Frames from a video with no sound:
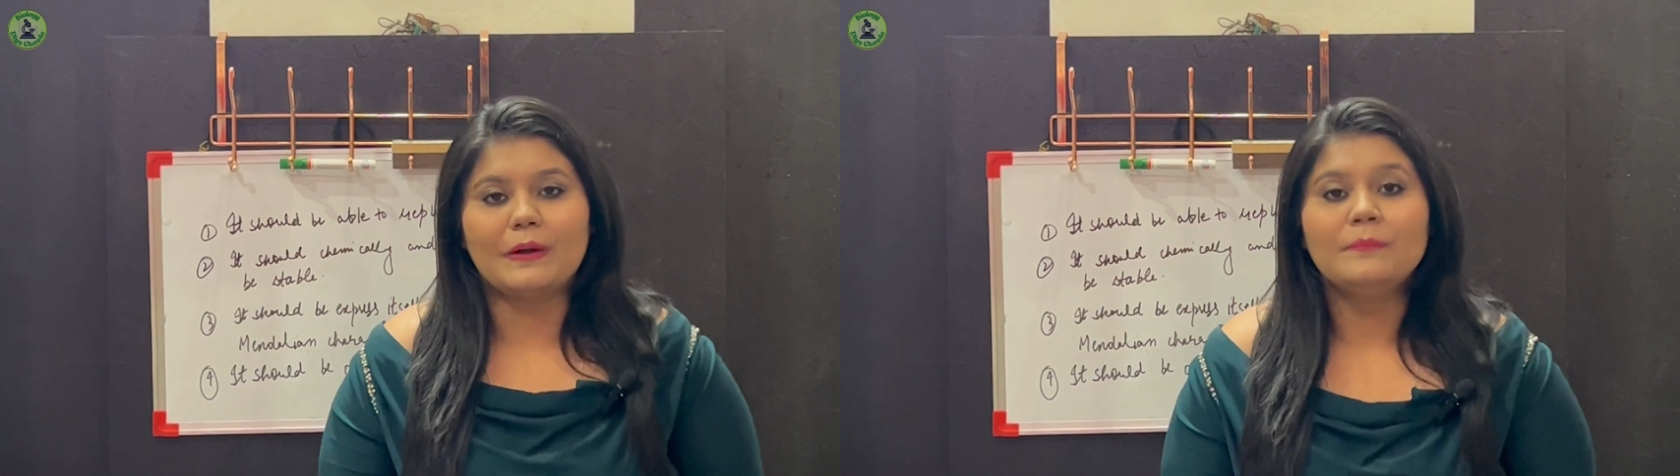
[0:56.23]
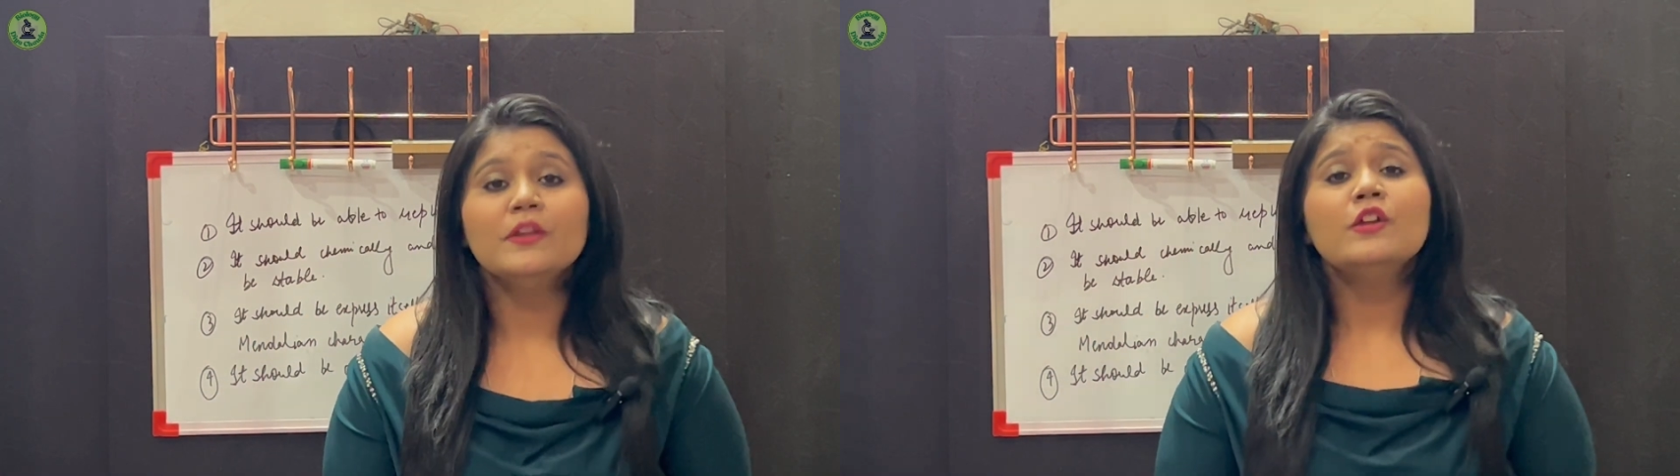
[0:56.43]

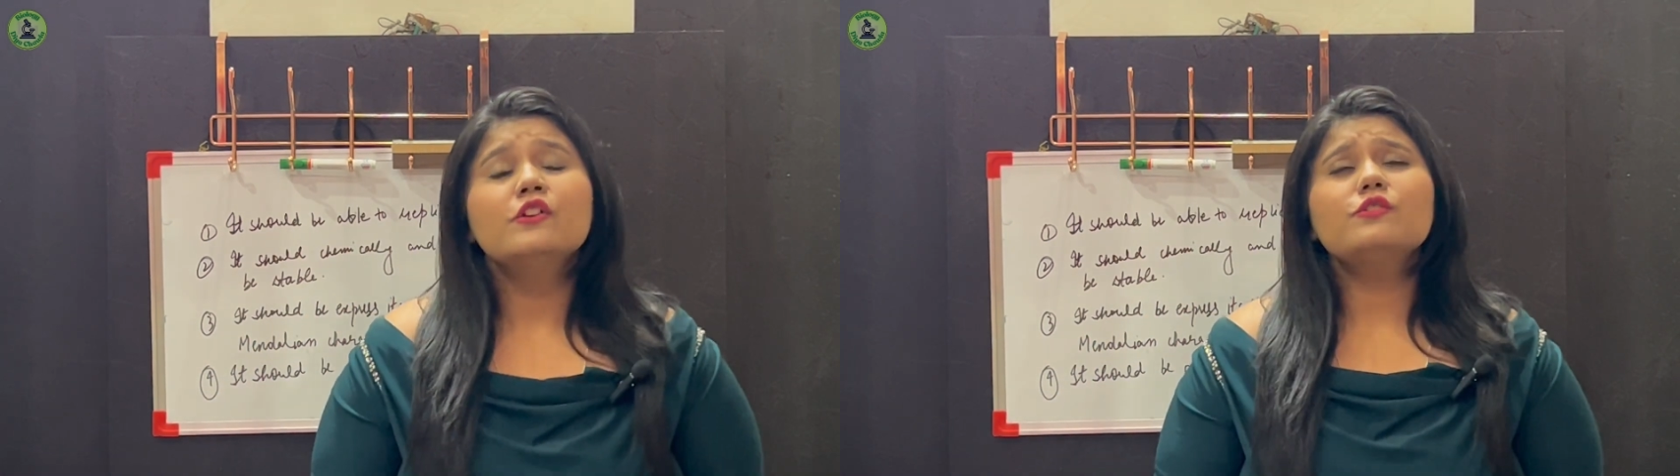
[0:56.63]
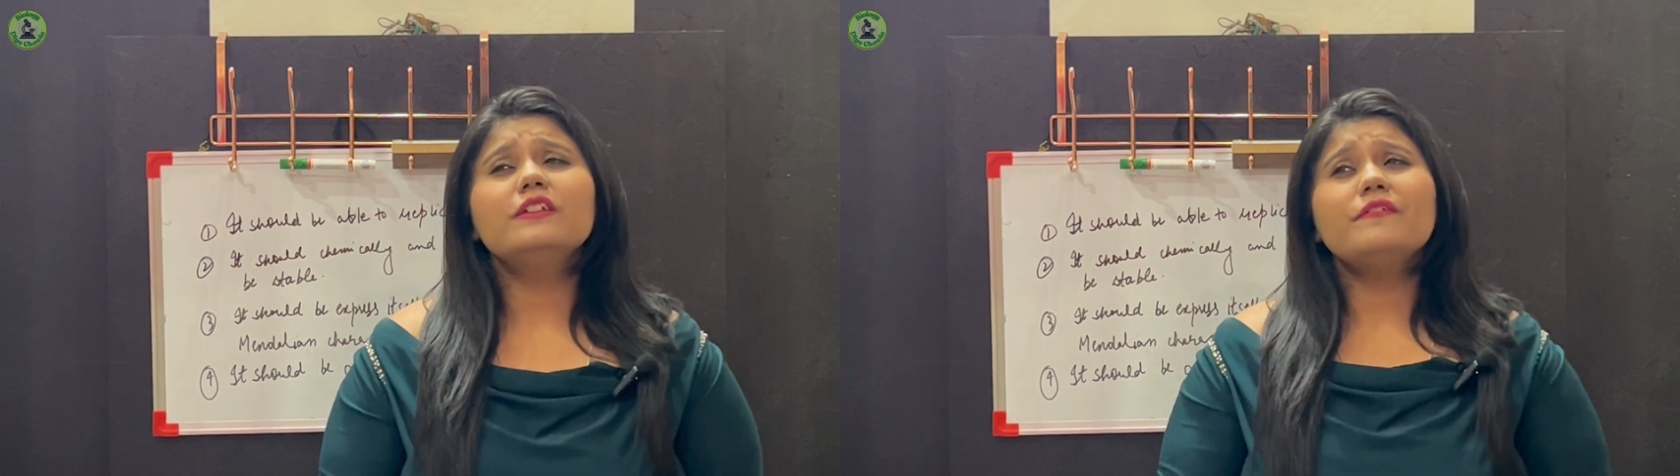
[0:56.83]

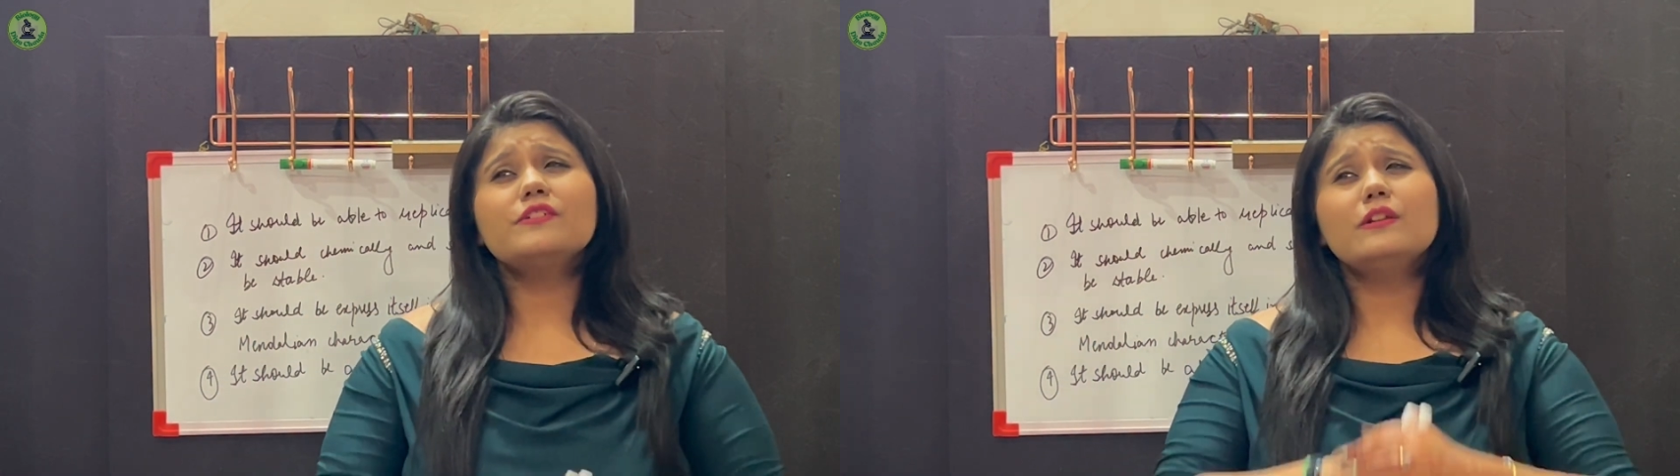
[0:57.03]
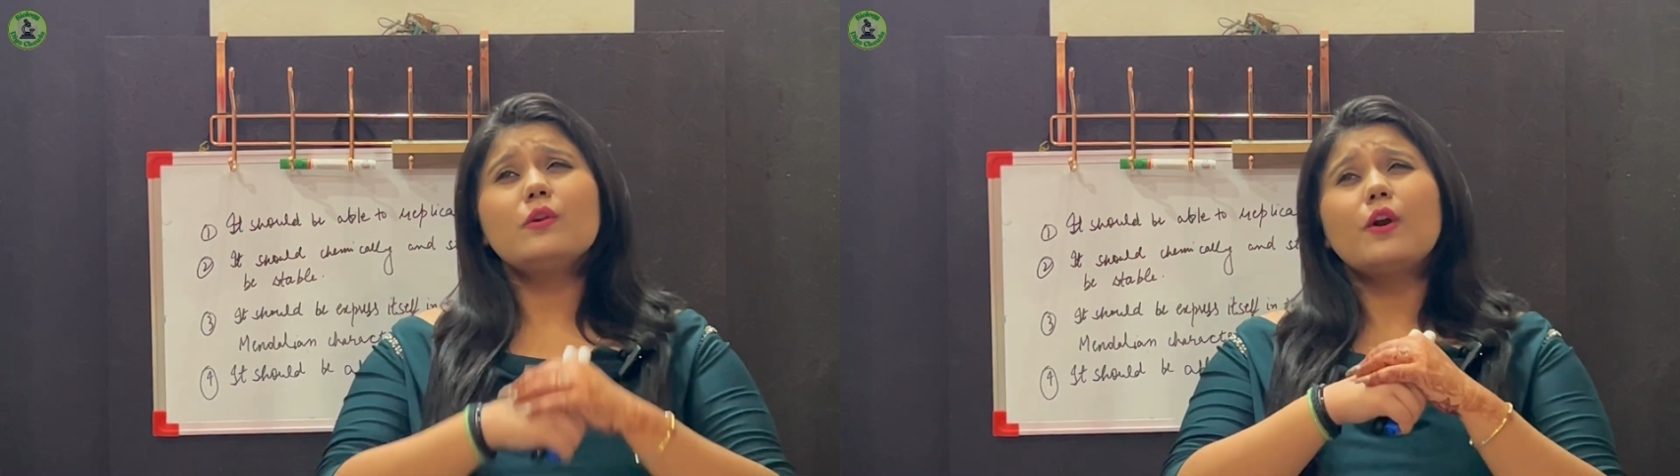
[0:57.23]
So there was
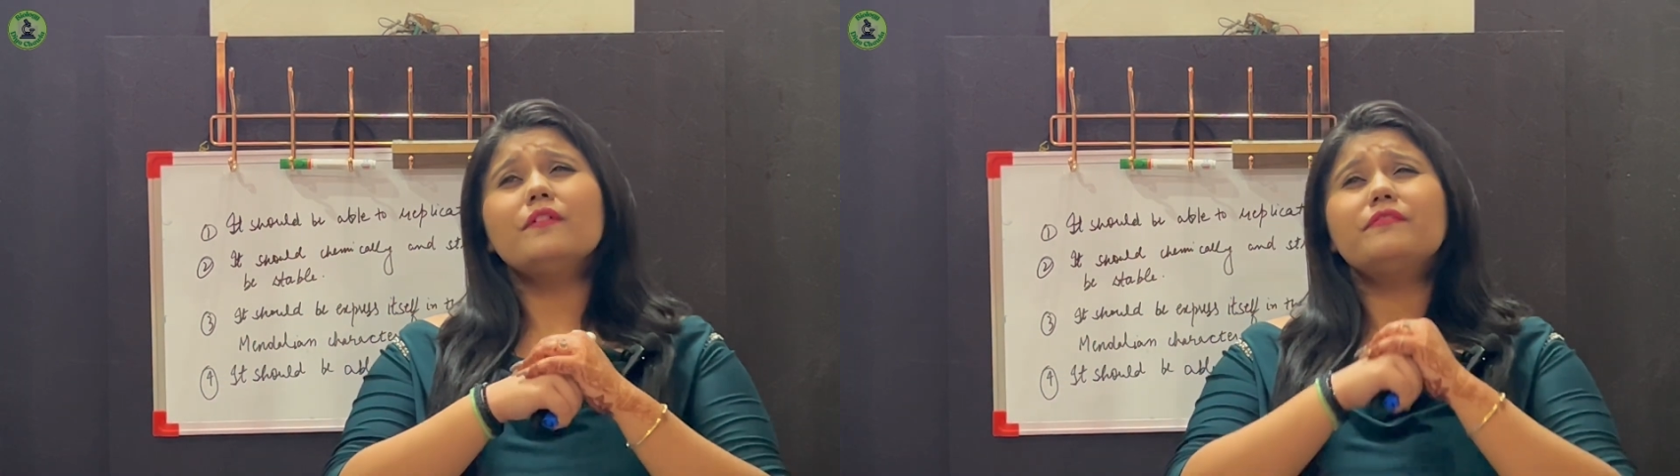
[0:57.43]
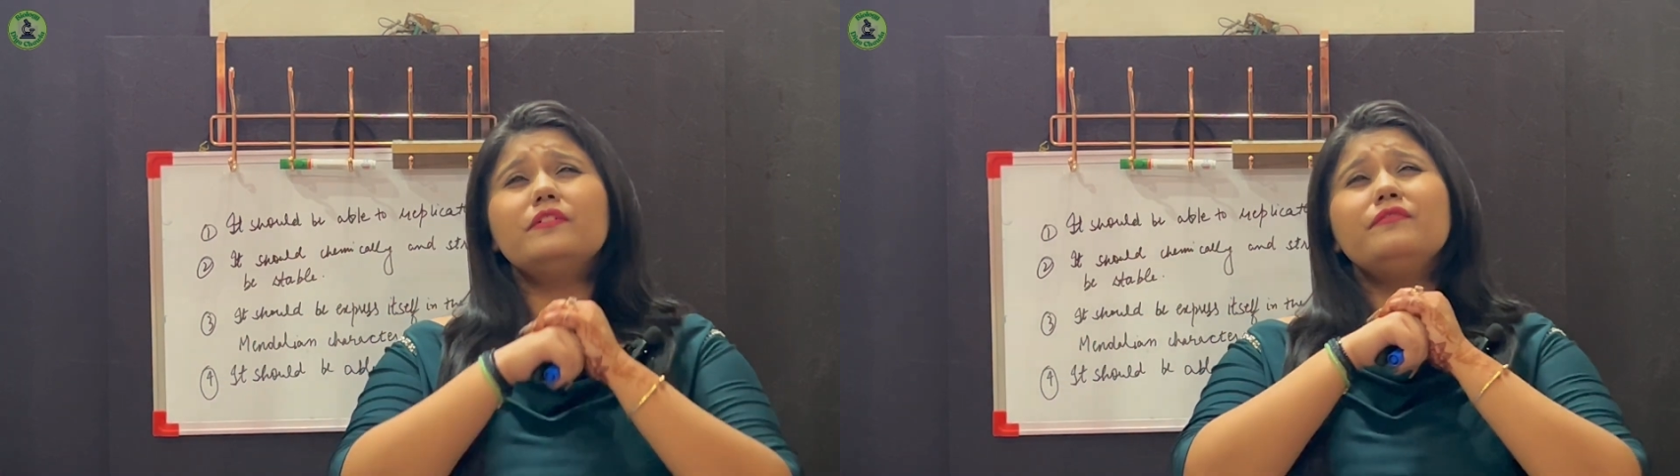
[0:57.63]
a lot
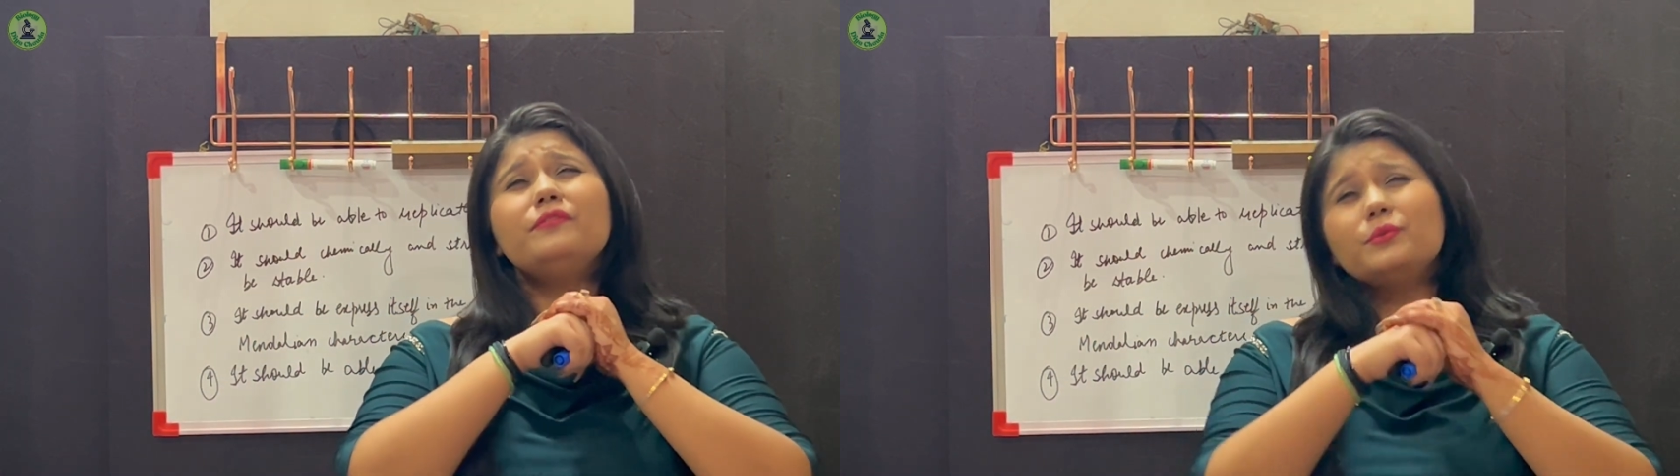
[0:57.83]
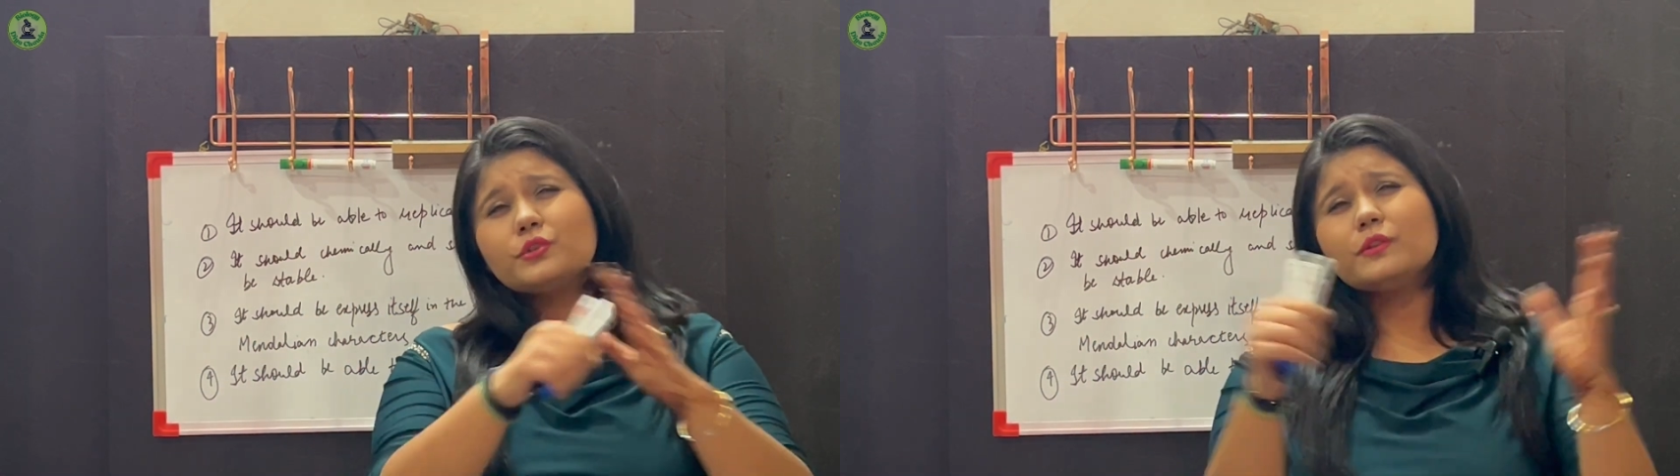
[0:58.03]
of
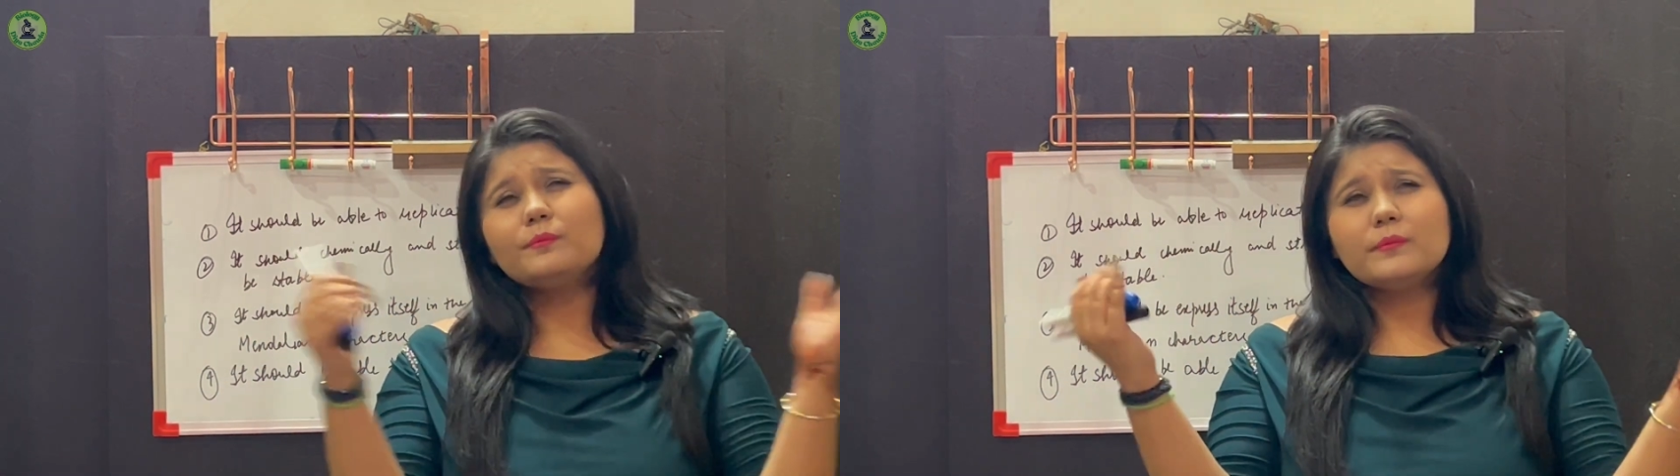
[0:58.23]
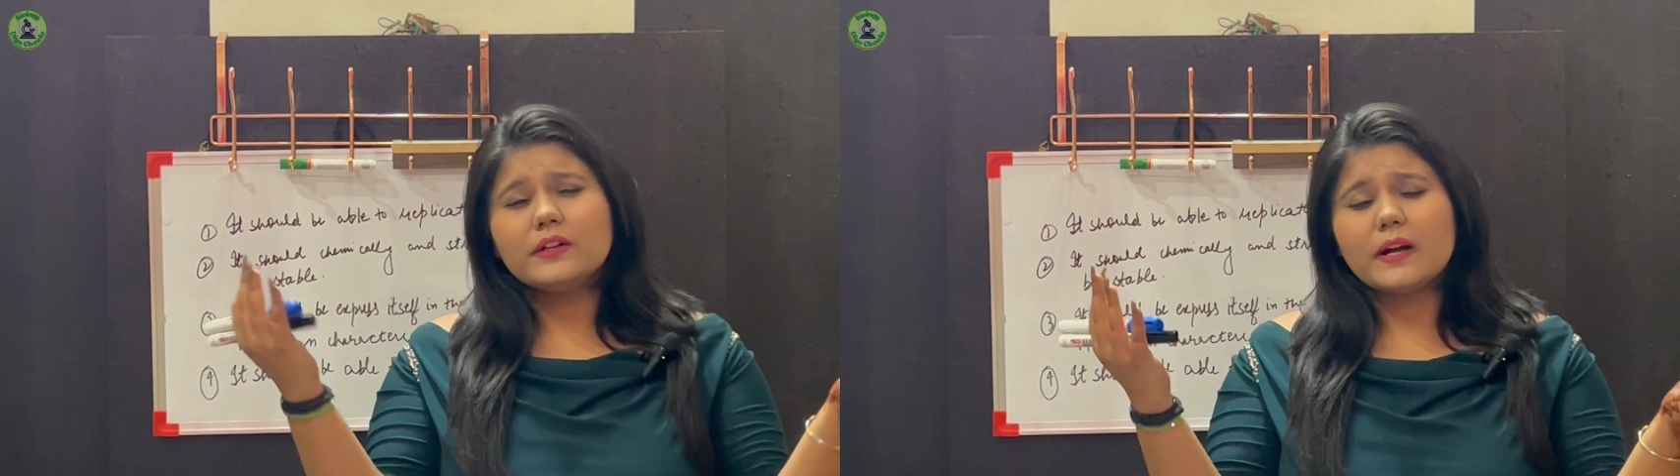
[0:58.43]
confusion